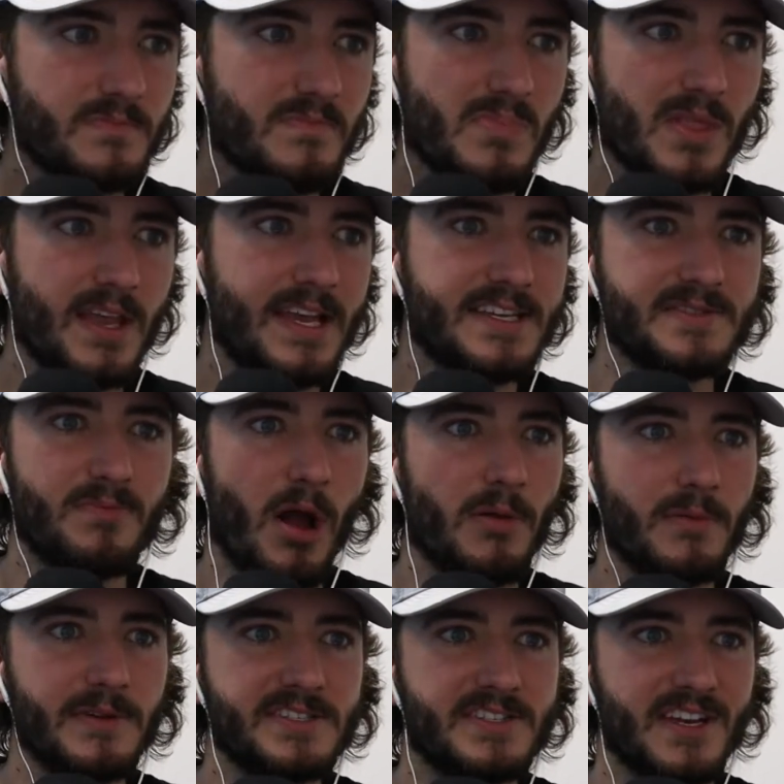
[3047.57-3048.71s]
he's
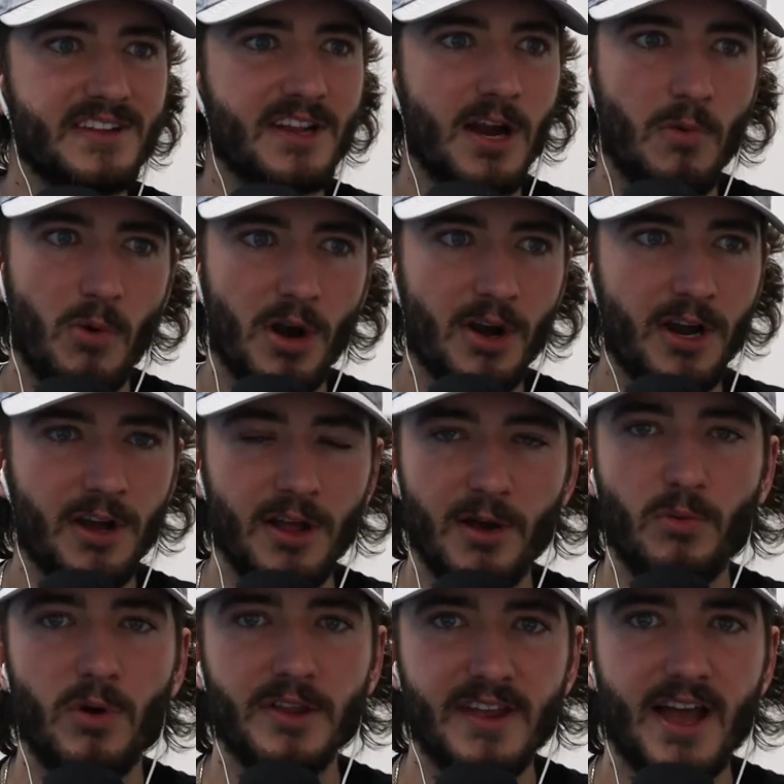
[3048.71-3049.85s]
probably sitting there wondering, like,
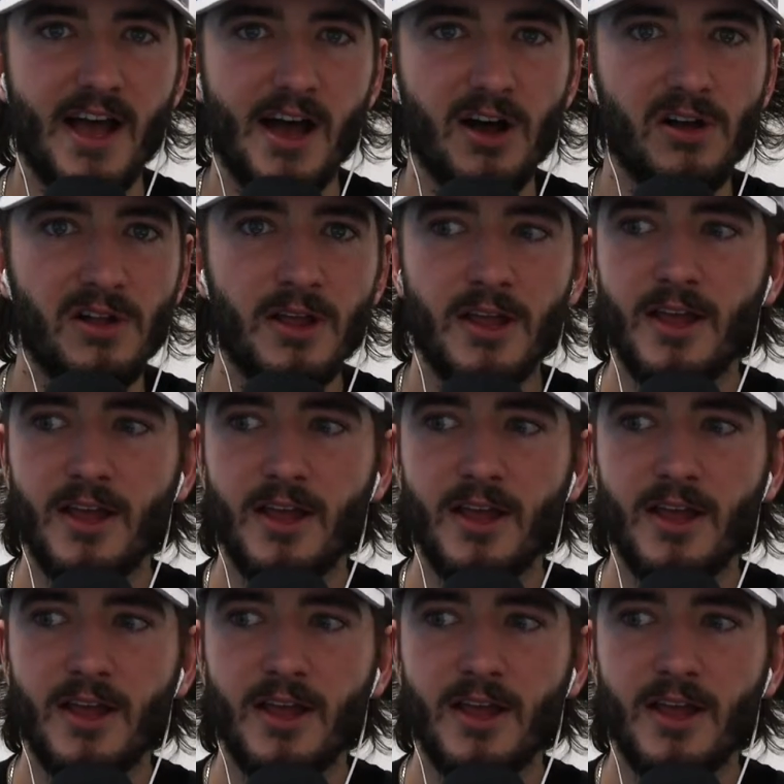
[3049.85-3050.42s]
what the hell